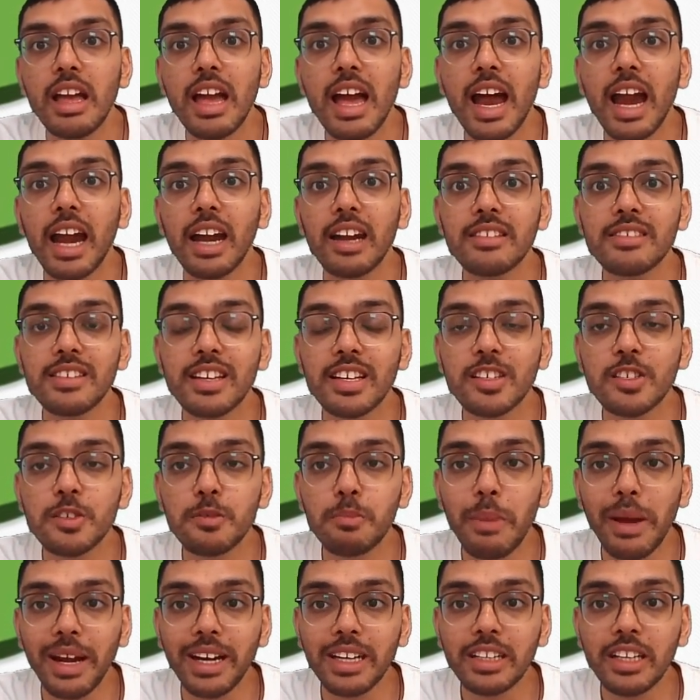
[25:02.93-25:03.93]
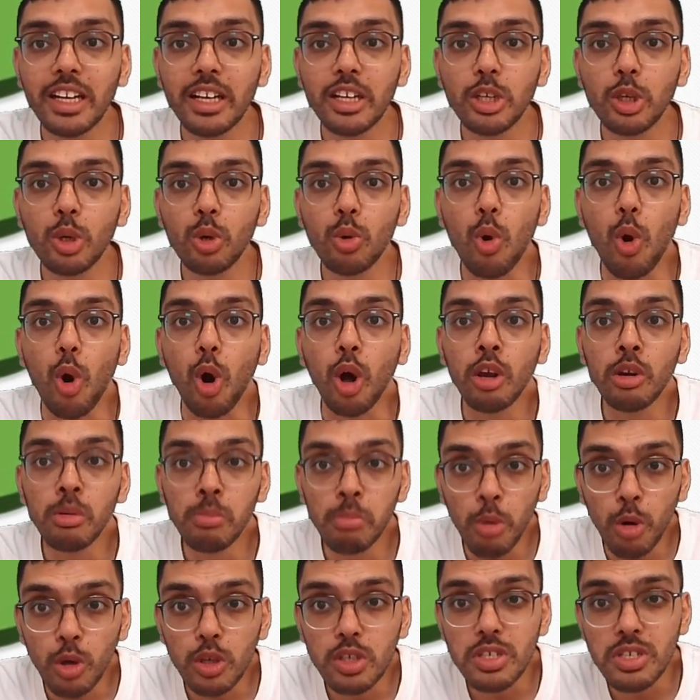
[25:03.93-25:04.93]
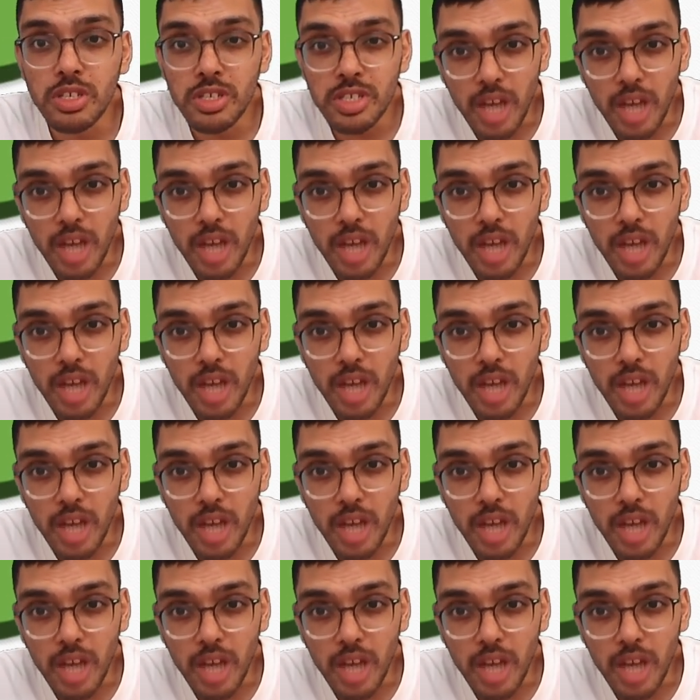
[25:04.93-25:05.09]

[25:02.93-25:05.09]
and is expected to almost